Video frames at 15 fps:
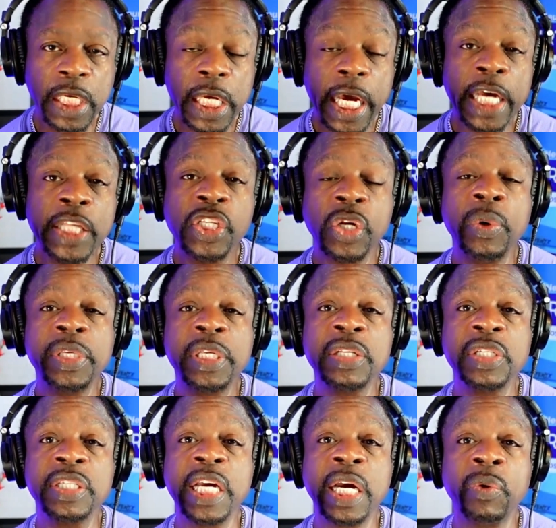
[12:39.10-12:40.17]
And so it
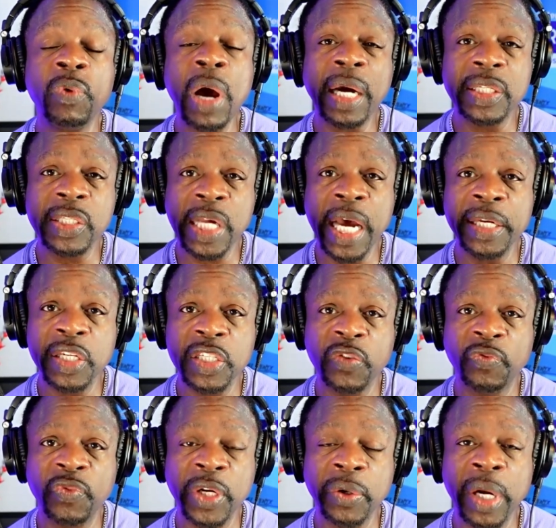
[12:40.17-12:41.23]
doesn't take a rocket scientist to
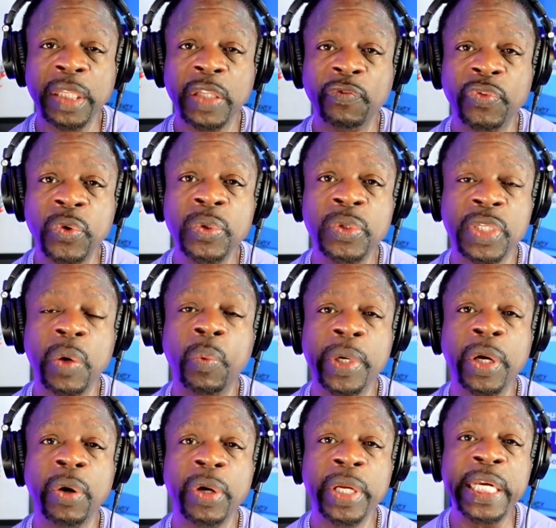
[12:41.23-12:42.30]
figure out the foods that we
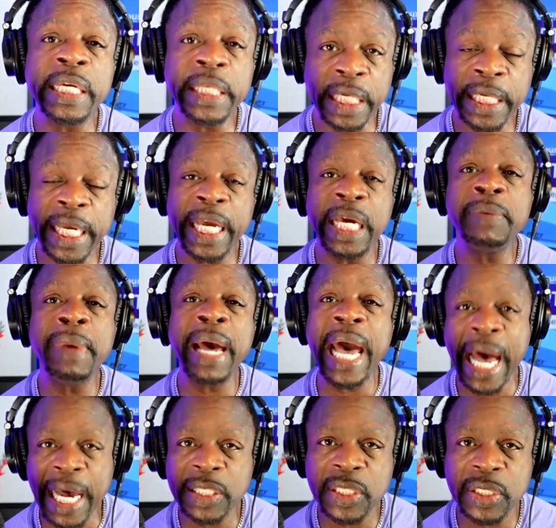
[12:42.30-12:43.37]
are eating in
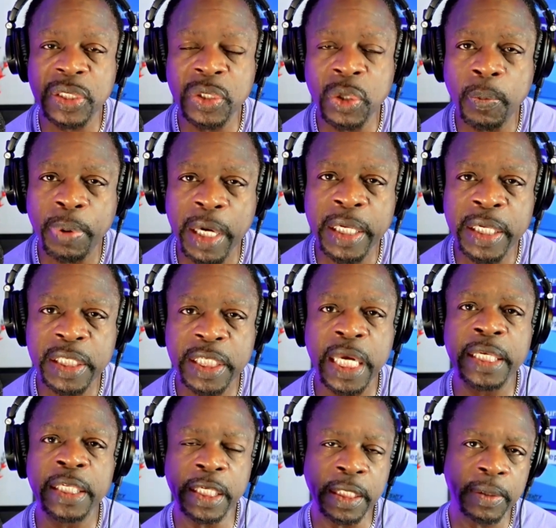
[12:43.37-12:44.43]
mass, no pun
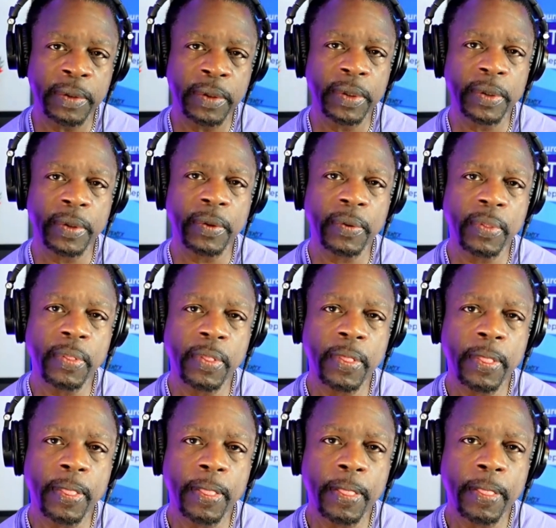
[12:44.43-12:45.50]
intended,
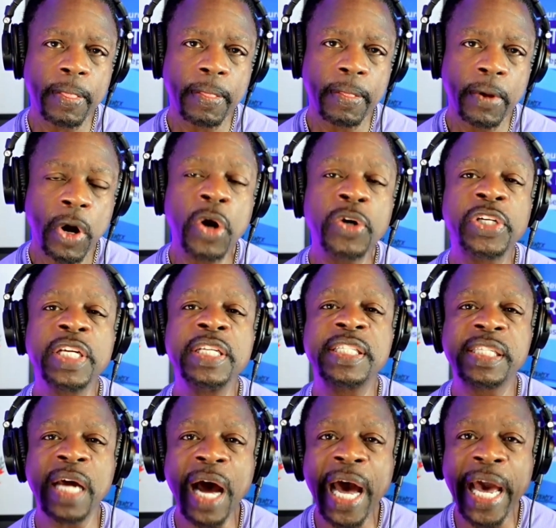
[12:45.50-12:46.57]
are
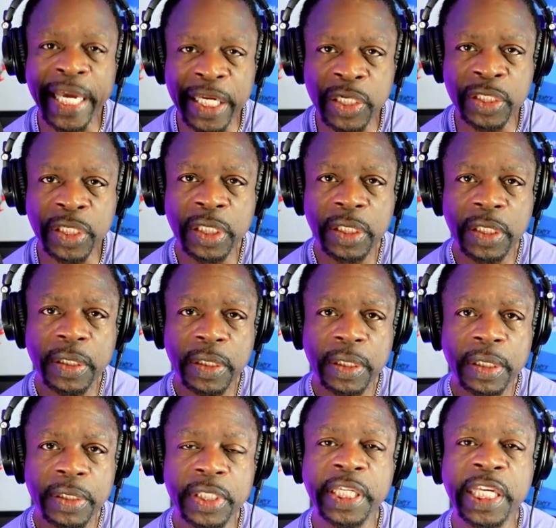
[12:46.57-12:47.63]
designed
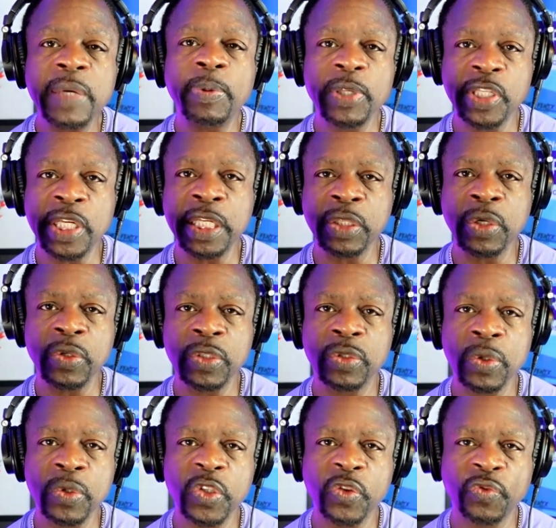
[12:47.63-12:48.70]
to keep us eating
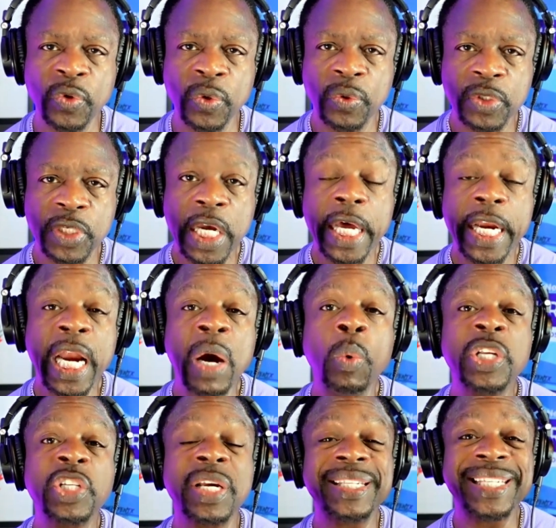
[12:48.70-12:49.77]
those foods. Now,
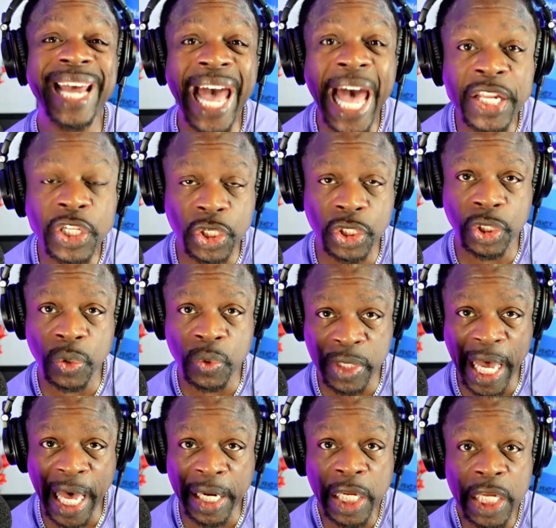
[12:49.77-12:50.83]
what's attached to
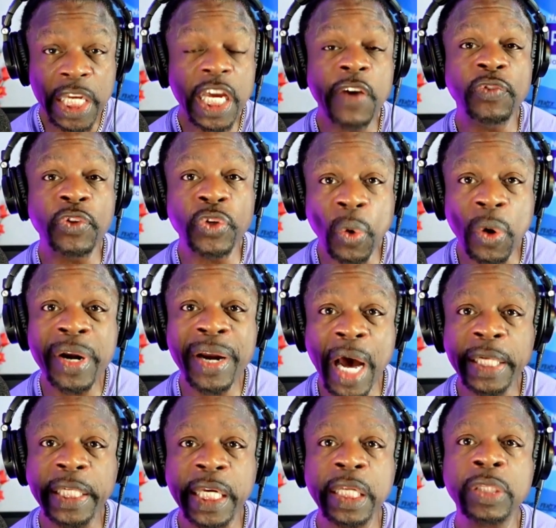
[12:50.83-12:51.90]
that, if you're
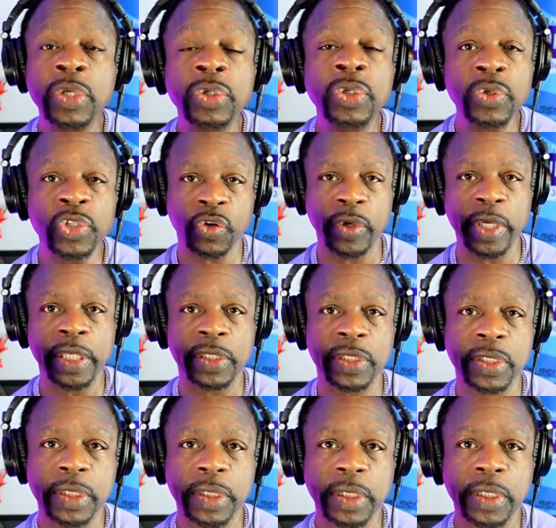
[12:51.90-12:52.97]
not getting the nutrients,